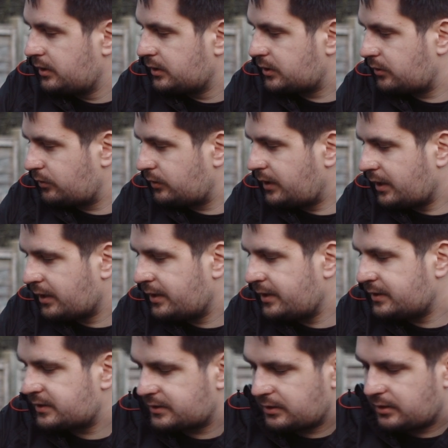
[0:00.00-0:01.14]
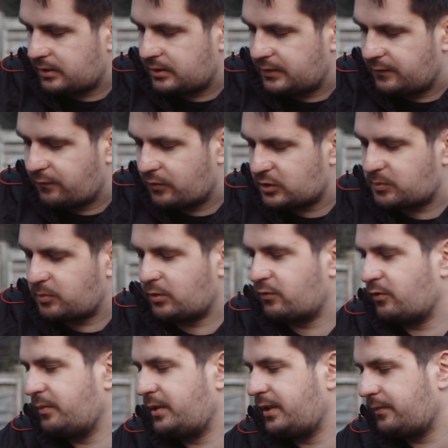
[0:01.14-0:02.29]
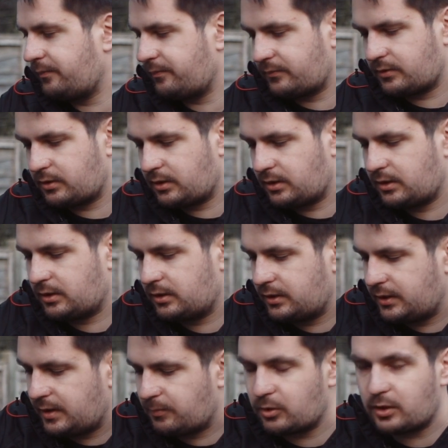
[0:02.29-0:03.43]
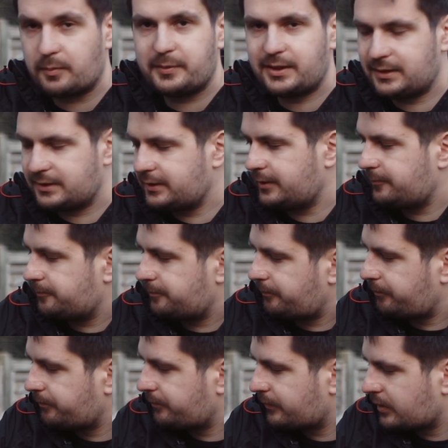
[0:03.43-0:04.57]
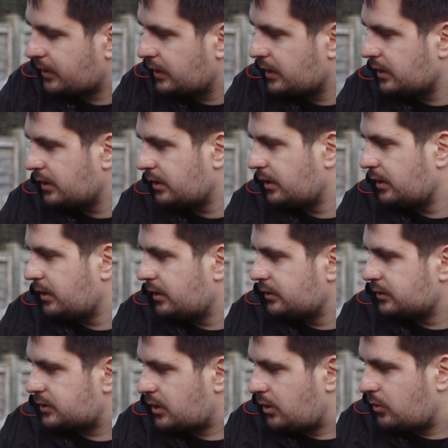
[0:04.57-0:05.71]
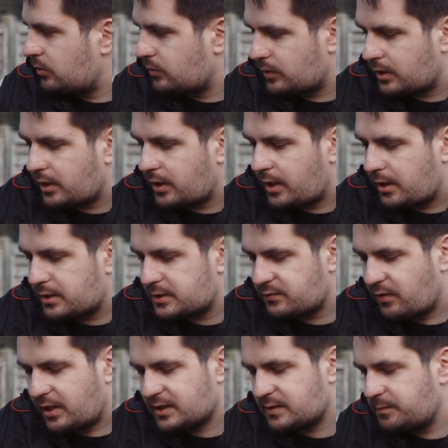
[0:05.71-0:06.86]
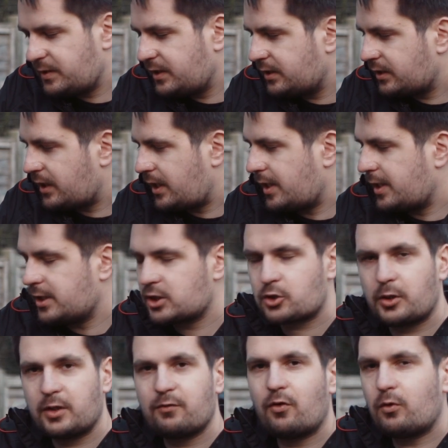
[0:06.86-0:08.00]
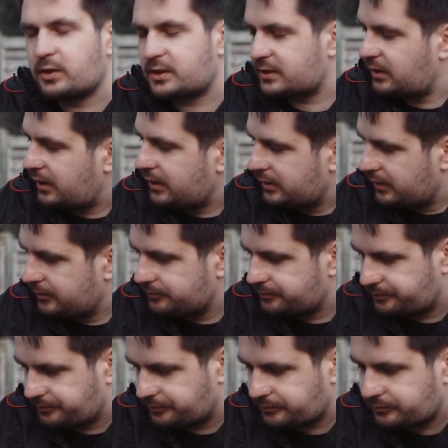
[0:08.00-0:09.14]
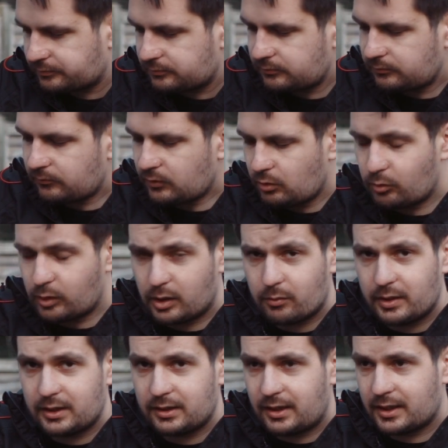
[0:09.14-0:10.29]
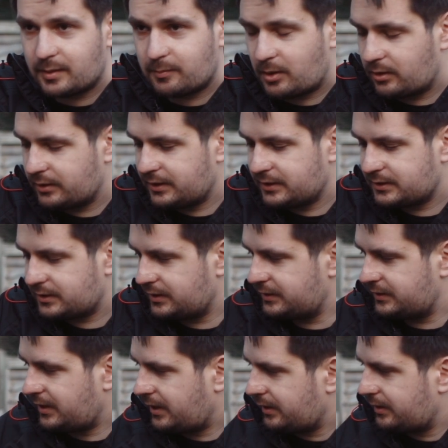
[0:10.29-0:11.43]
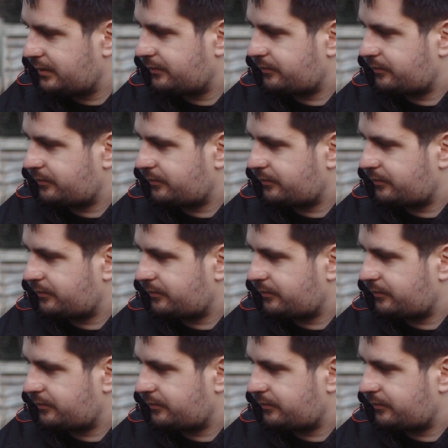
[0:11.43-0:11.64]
So that hits the first spot for me, the portability. So as far as being a straightforward slider, what I really like about this is that